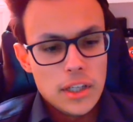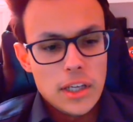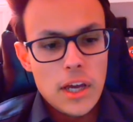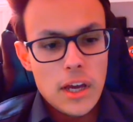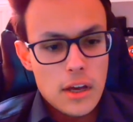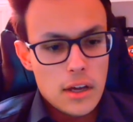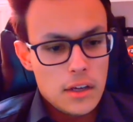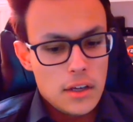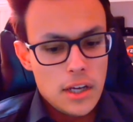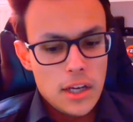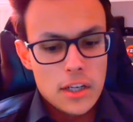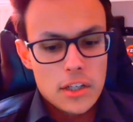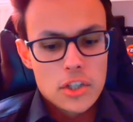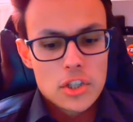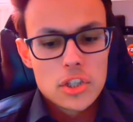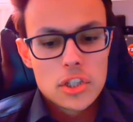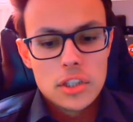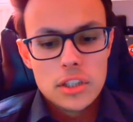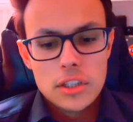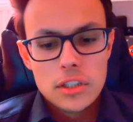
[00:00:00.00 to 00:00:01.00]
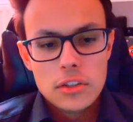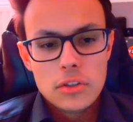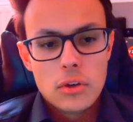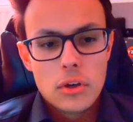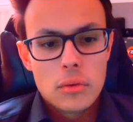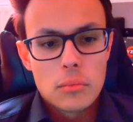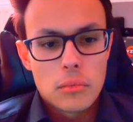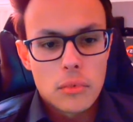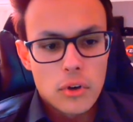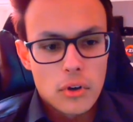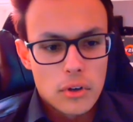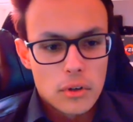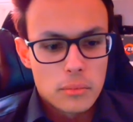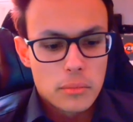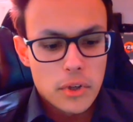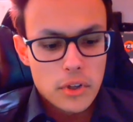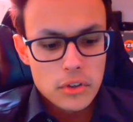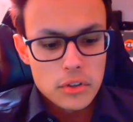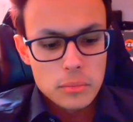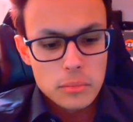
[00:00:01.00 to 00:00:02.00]
actually learn more about the
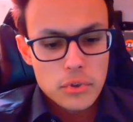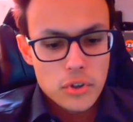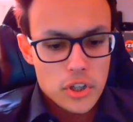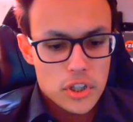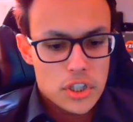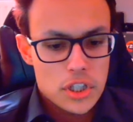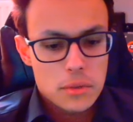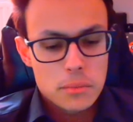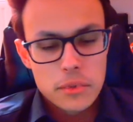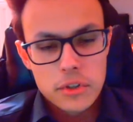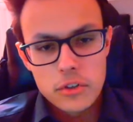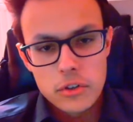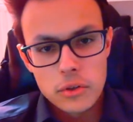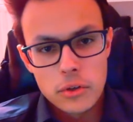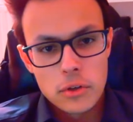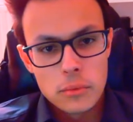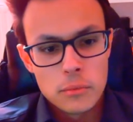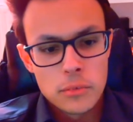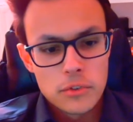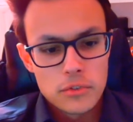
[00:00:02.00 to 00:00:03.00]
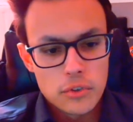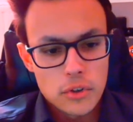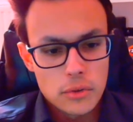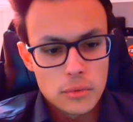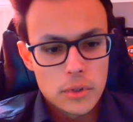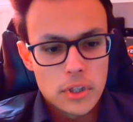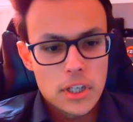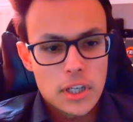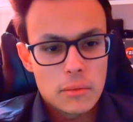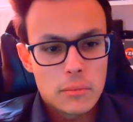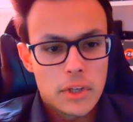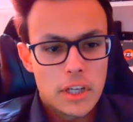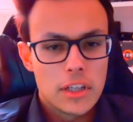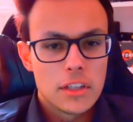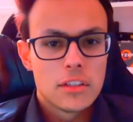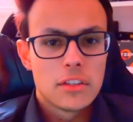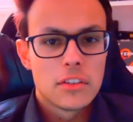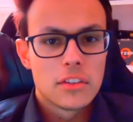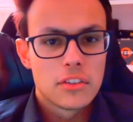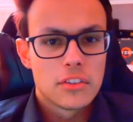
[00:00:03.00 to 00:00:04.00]
project before we can make the
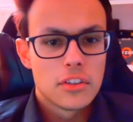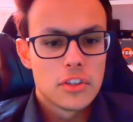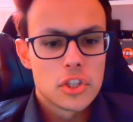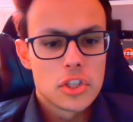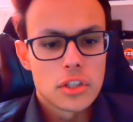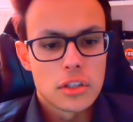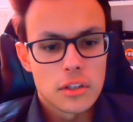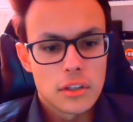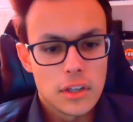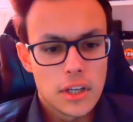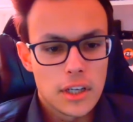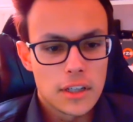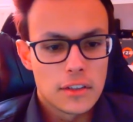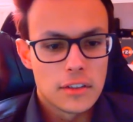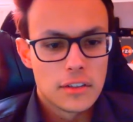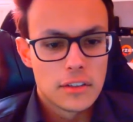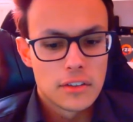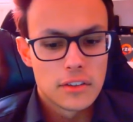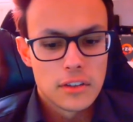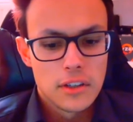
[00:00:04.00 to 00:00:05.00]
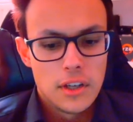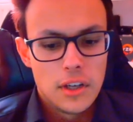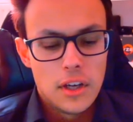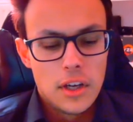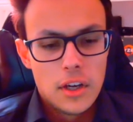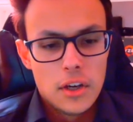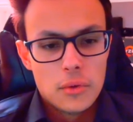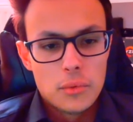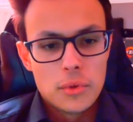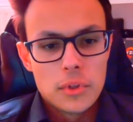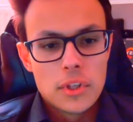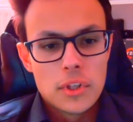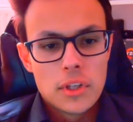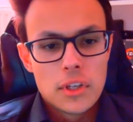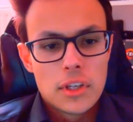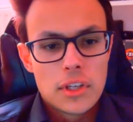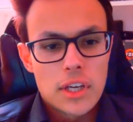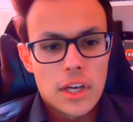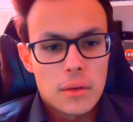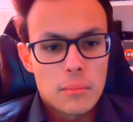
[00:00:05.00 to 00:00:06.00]
decision. Like this, we
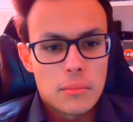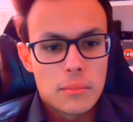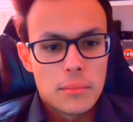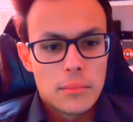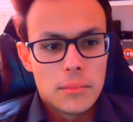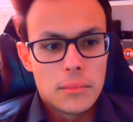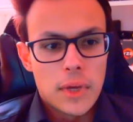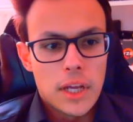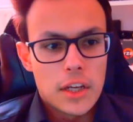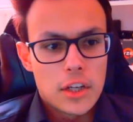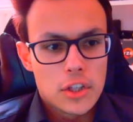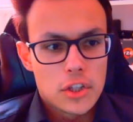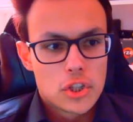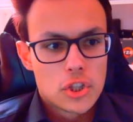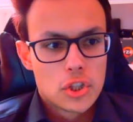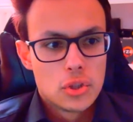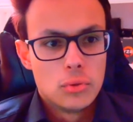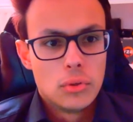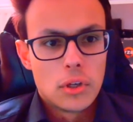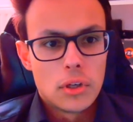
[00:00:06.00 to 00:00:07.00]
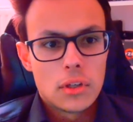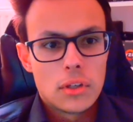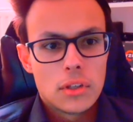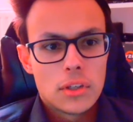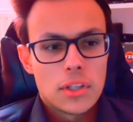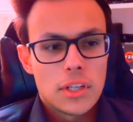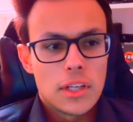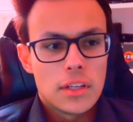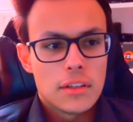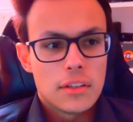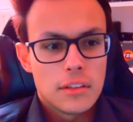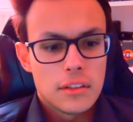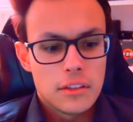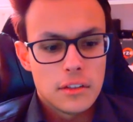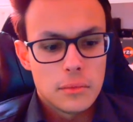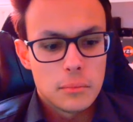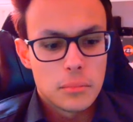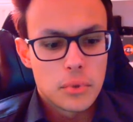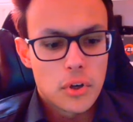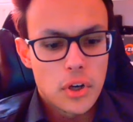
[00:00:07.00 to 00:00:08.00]
can make sure that the
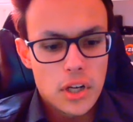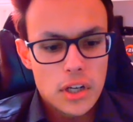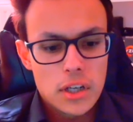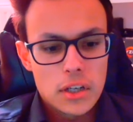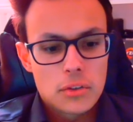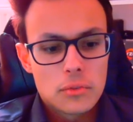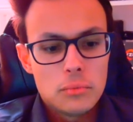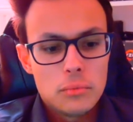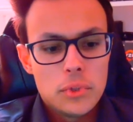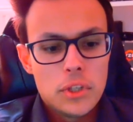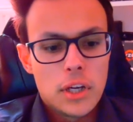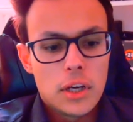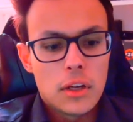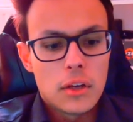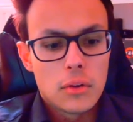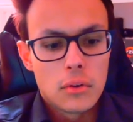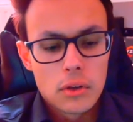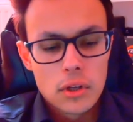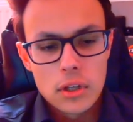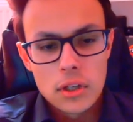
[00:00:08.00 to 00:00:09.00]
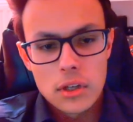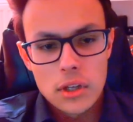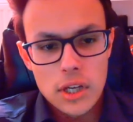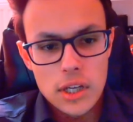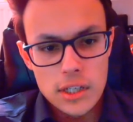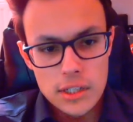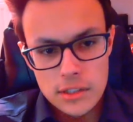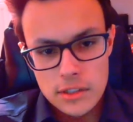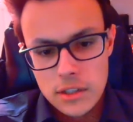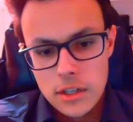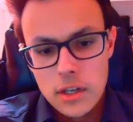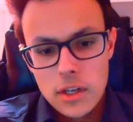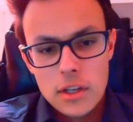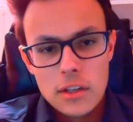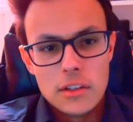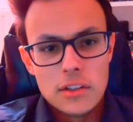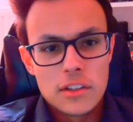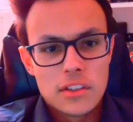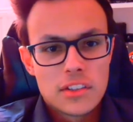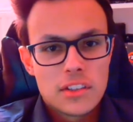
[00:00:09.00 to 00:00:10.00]
product we are looking at
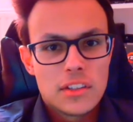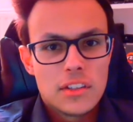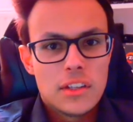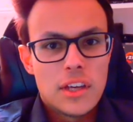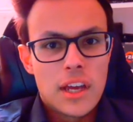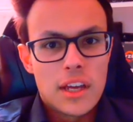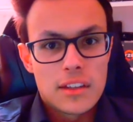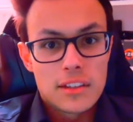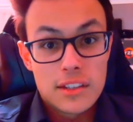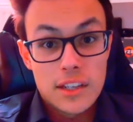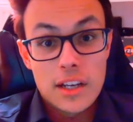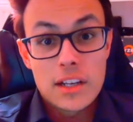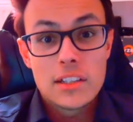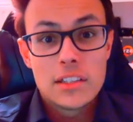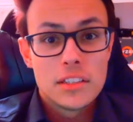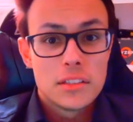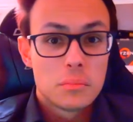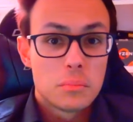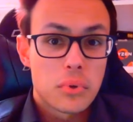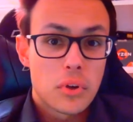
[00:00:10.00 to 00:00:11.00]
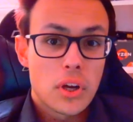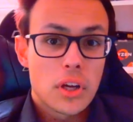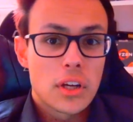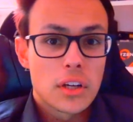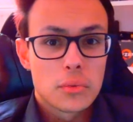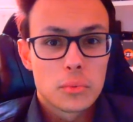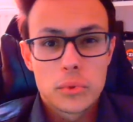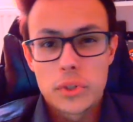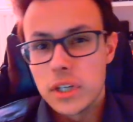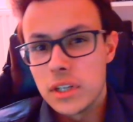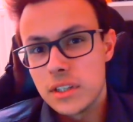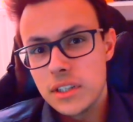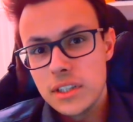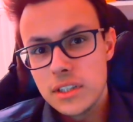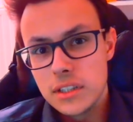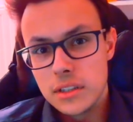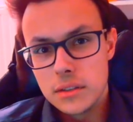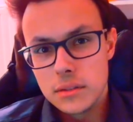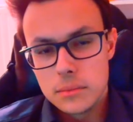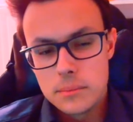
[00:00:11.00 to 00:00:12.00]
is exactly the product we are needing.
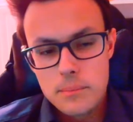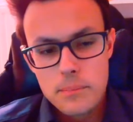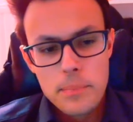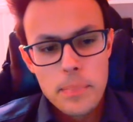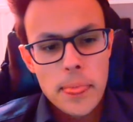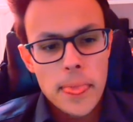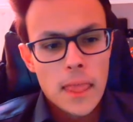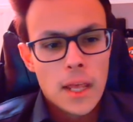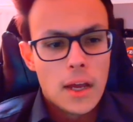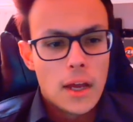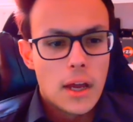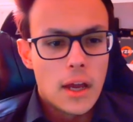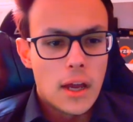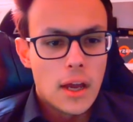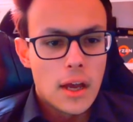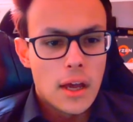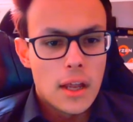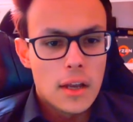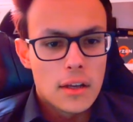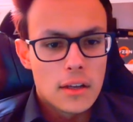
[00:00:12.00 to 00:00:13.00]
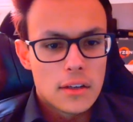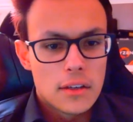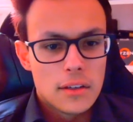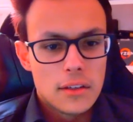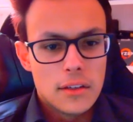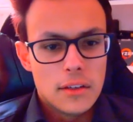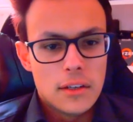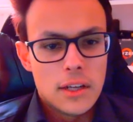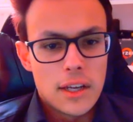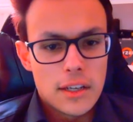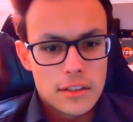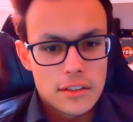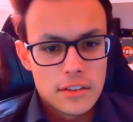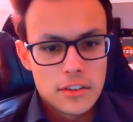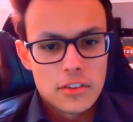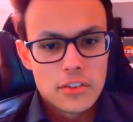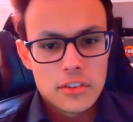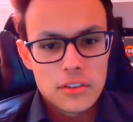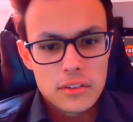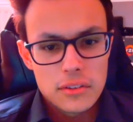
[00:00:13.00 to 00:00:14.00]
And like
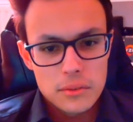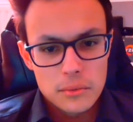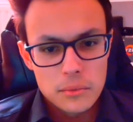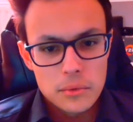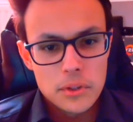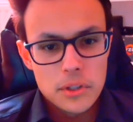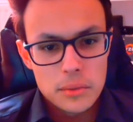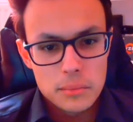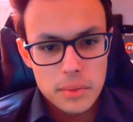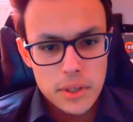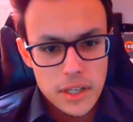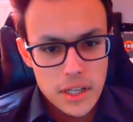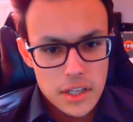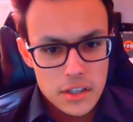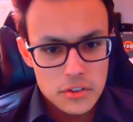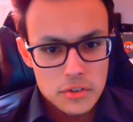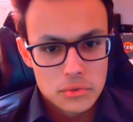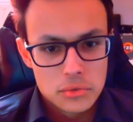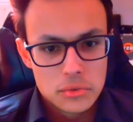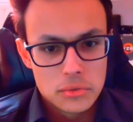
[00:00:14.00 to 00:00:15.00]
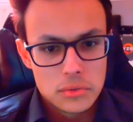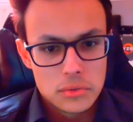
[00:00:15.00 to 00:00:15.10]
this, we plan to